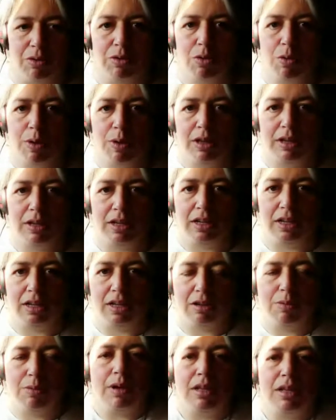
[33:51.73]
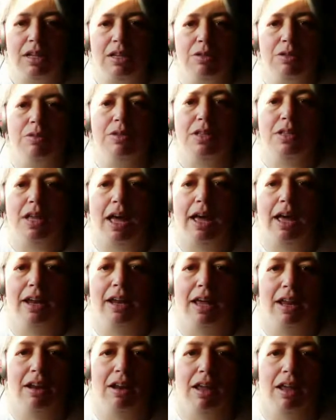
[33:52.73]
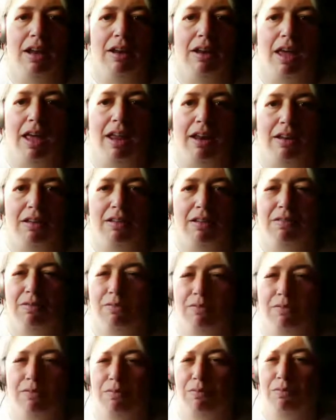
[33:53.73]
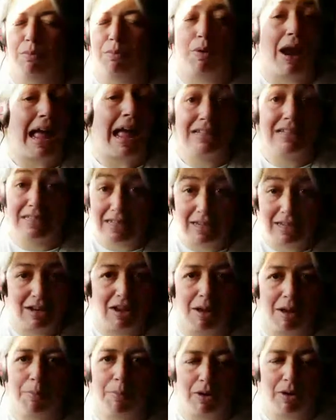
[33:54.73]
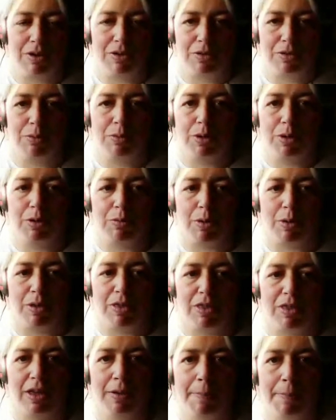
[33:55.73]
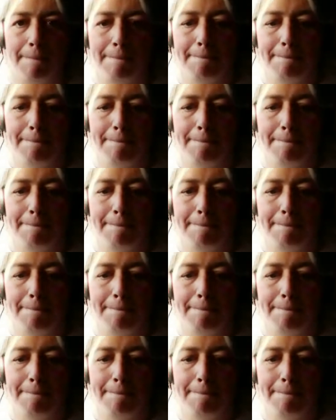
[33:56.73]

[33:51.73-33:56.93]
quickly use that and practice it, but also work with it.